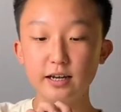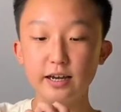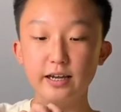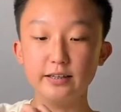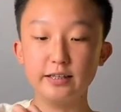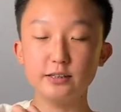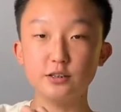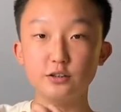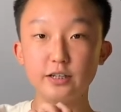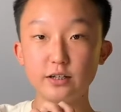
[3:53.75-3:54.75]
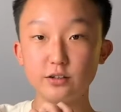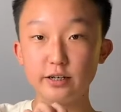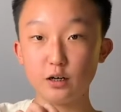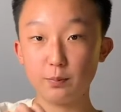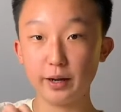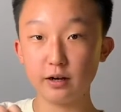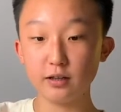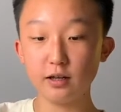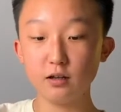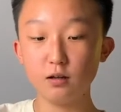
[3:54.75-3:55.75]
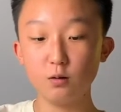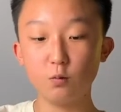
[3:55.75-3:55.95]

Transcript: and these two sides right here are parallel,